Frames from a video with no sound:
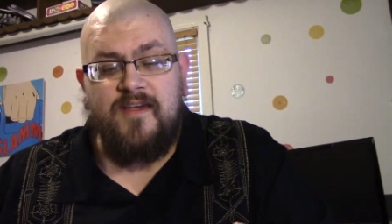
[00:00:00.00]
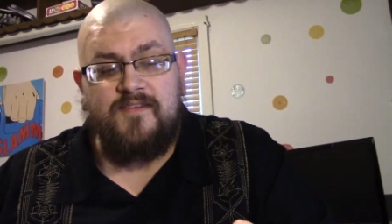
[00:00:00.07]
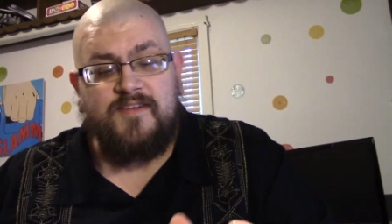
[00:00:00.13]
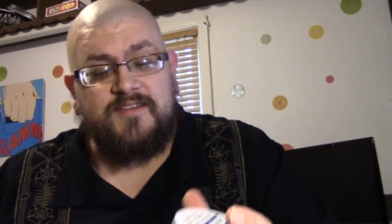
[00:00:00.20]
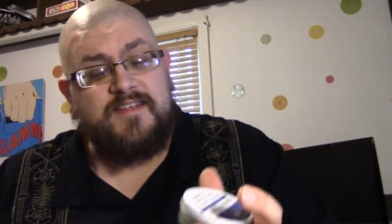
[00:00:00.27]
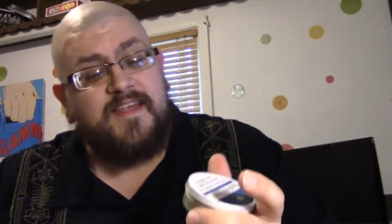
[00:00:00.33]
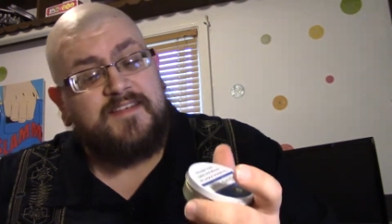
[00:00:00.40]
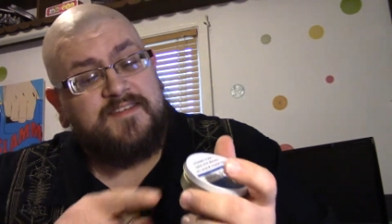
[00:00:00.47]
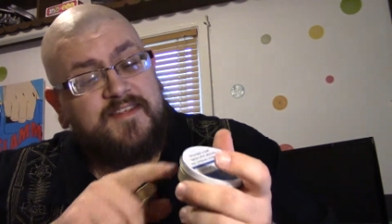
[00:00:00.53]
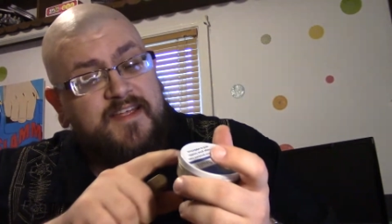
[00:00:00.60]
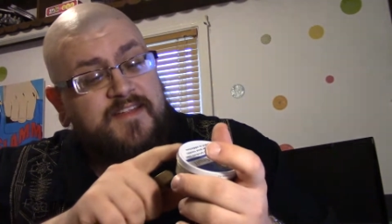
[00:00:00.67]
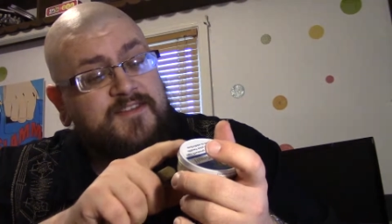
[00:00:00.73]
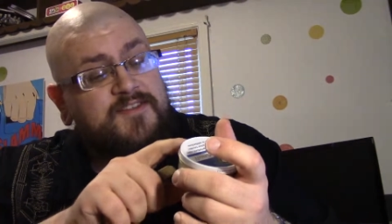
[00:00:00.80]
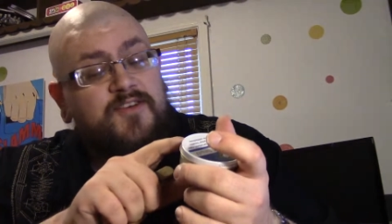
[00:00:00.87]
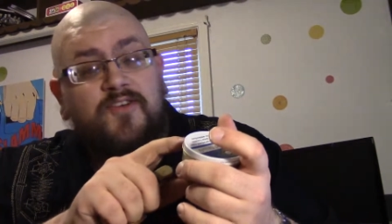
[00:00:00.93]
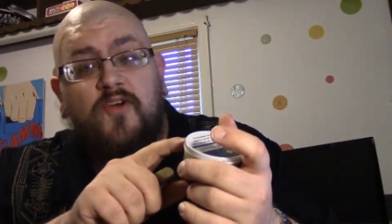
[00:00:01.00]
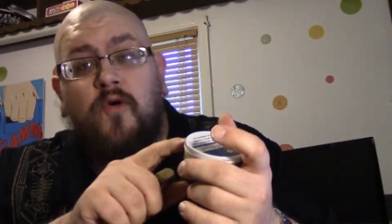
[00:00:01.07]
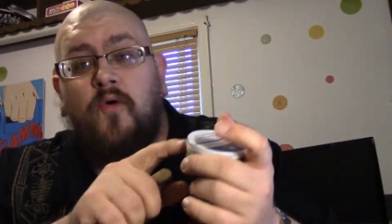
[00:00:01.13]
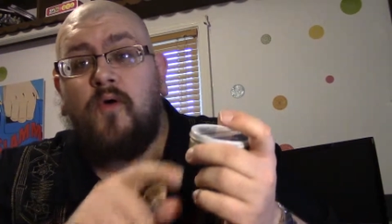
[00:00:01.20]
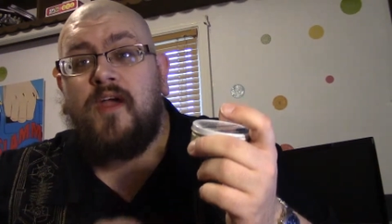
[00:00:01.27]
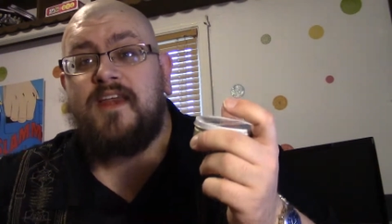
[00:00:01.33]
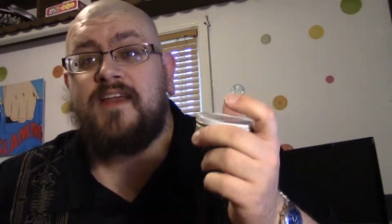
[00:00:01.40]
it just says insert
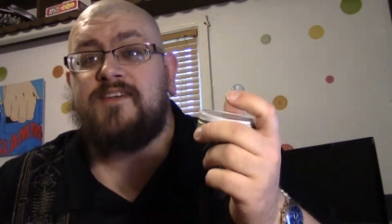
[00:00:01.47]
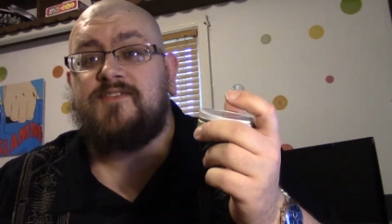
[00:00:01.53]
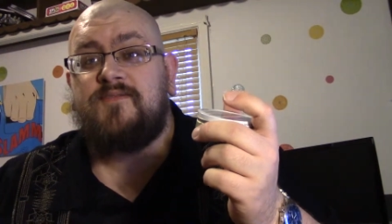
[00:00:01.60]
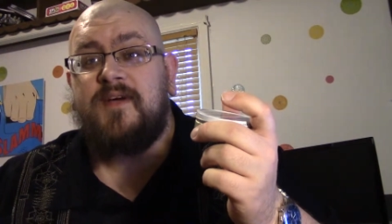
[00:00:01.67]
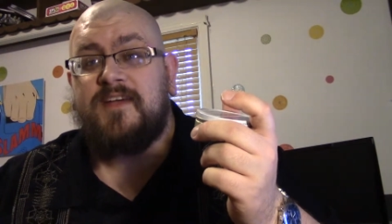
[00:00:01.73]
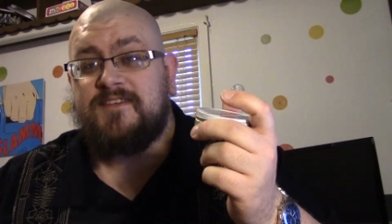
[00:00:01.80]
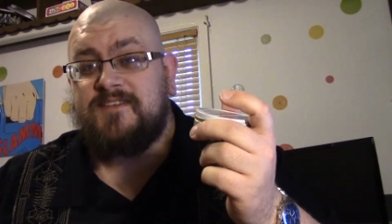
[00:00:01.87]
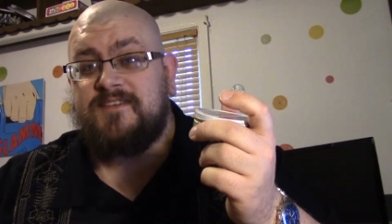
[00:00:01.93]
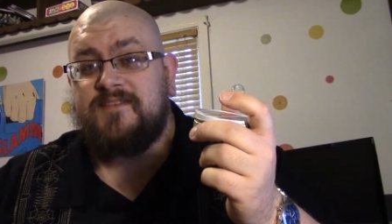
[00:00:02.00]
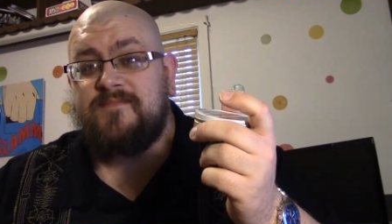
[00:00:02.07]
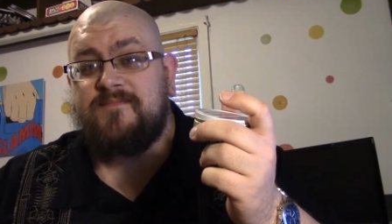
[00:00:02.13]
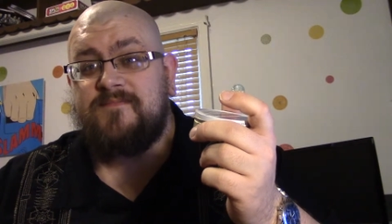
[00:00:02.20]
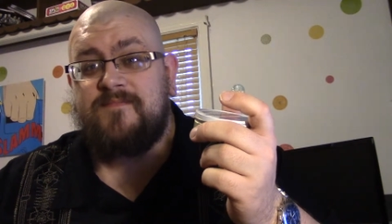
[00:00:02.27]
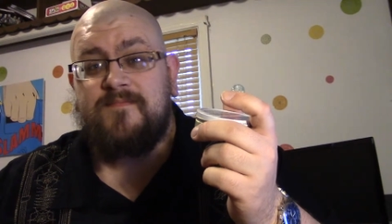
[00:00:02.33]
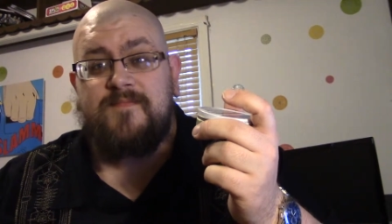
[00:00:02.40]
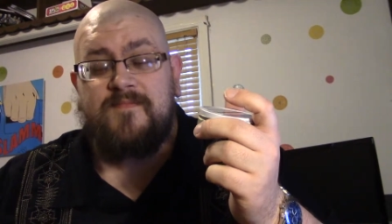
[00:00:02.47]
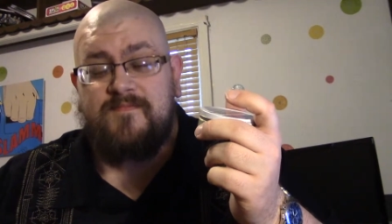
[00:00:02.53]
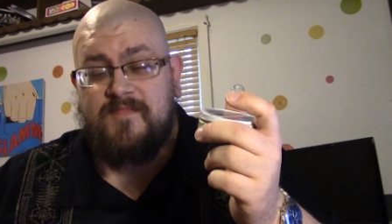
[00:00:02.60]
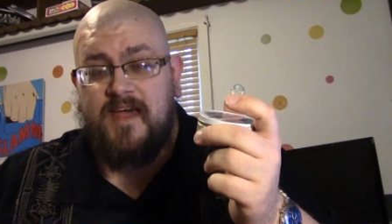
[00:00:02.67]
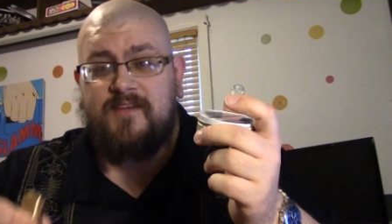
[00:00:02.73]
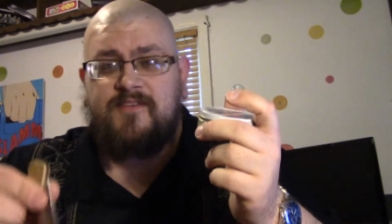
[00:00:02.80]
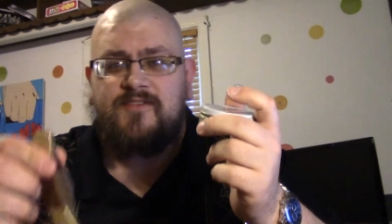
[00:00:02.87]
coin and twist.
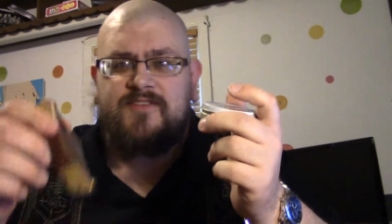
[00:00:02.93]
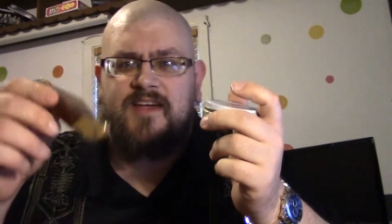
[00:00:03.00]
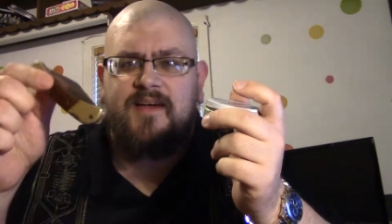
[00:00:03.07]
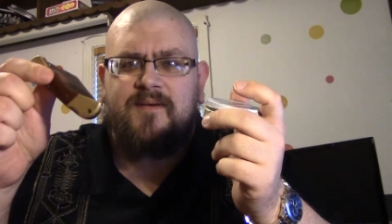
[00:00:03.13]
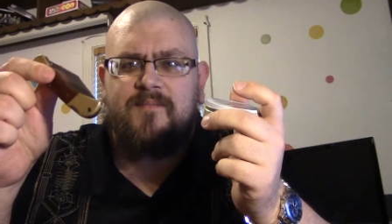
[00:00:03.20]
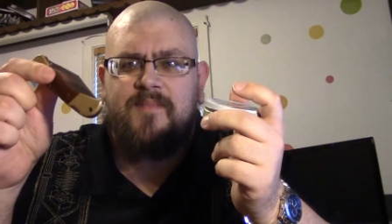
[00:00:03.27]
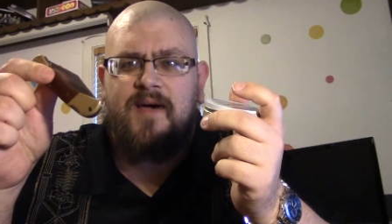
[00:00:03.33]
I use a